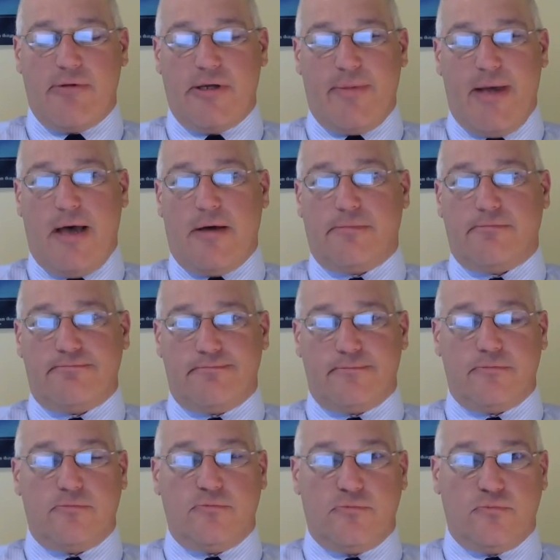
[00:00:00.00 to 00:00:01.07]
about
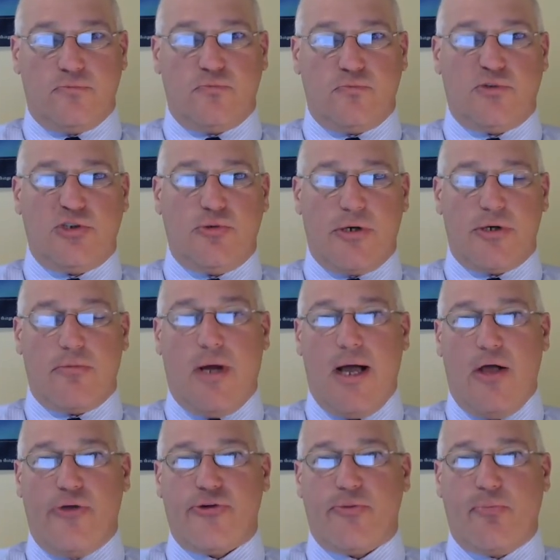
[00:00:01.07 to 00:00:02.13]
200
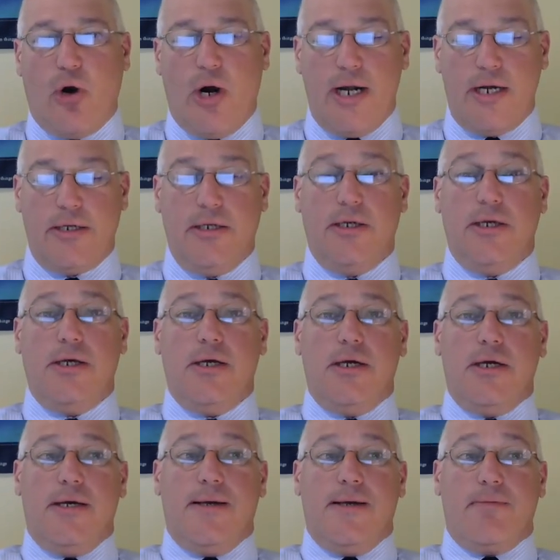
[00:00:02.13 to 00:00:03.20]
miles apart.
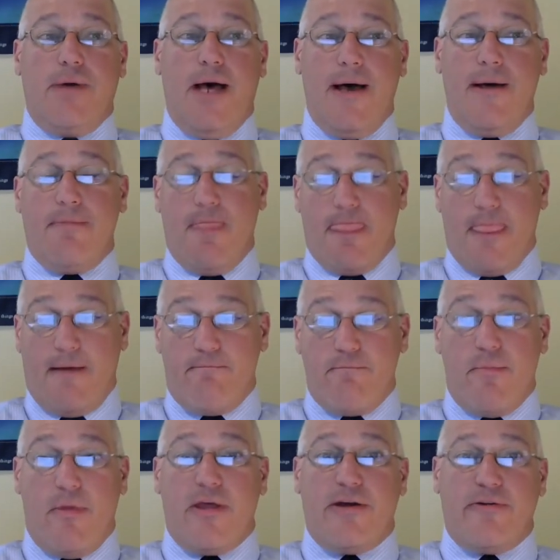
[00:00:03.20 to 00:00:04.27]
But
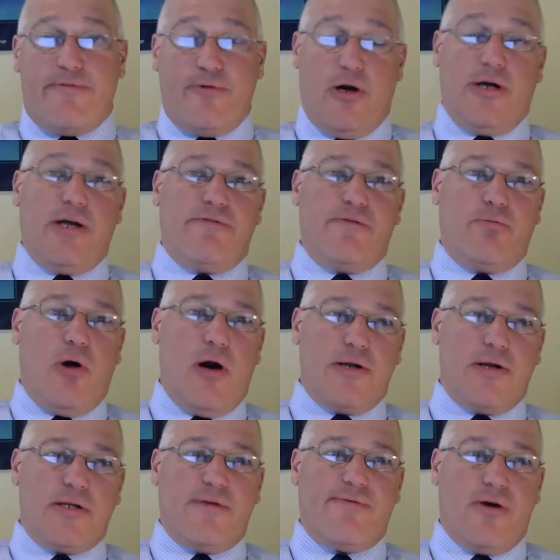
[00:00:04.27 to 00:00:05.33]
they were far enough apart
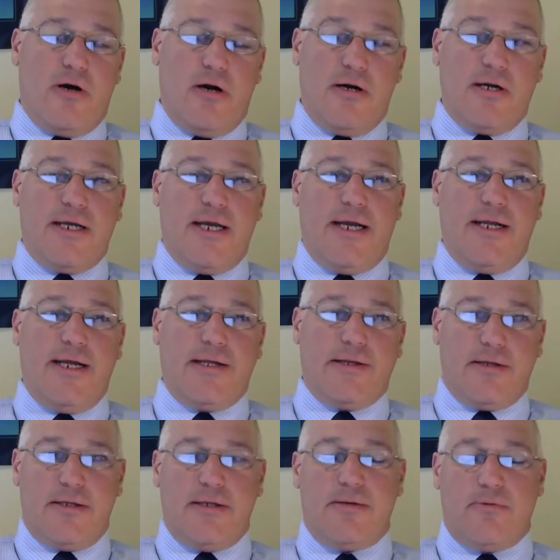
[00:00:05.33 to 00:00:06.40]
that if a hurricane hit
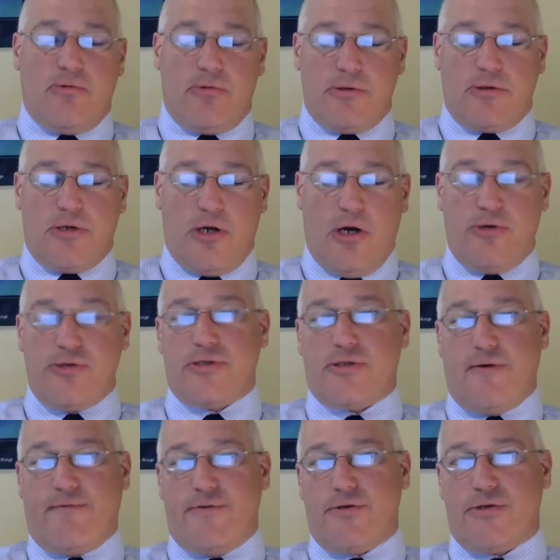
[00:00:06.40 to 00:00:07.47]
the coast
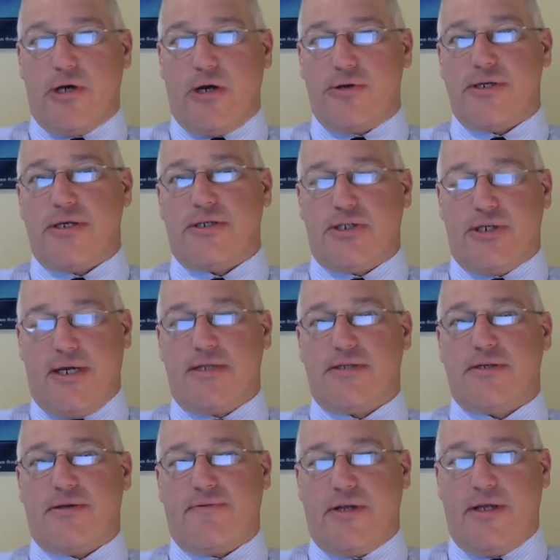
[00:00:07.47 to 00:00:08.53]
of New Jersey,
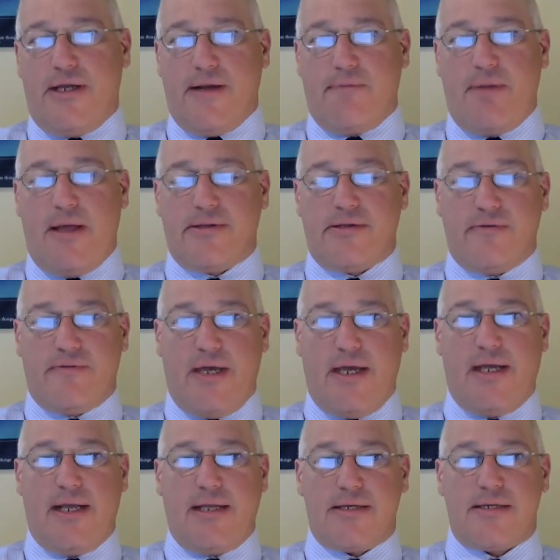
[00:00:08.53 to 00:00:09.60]
chances of it hitting
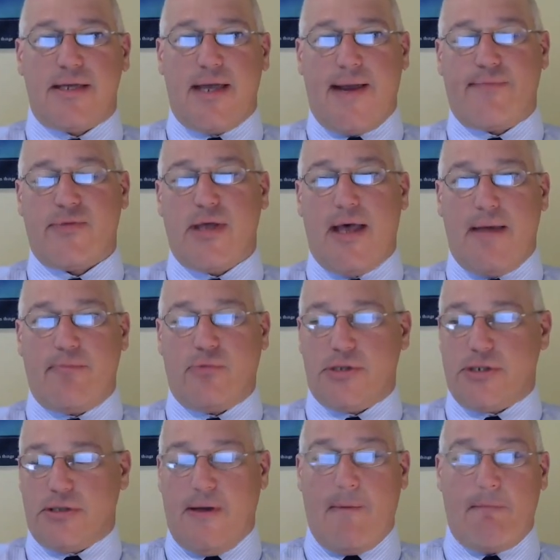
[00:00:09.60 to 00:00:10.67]
Pennsylvania at the same time were
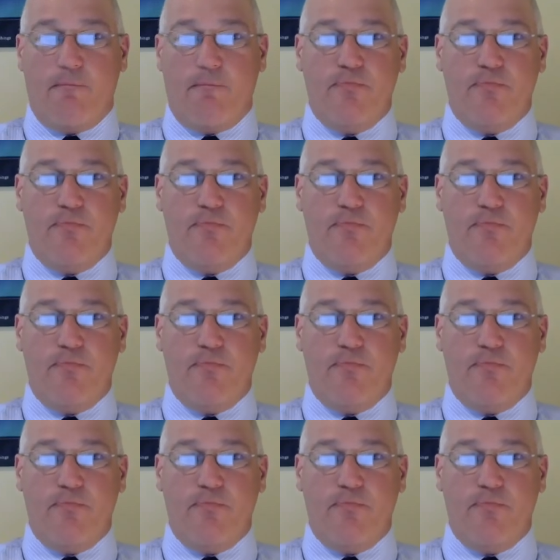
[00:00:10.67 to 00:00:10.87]
slim.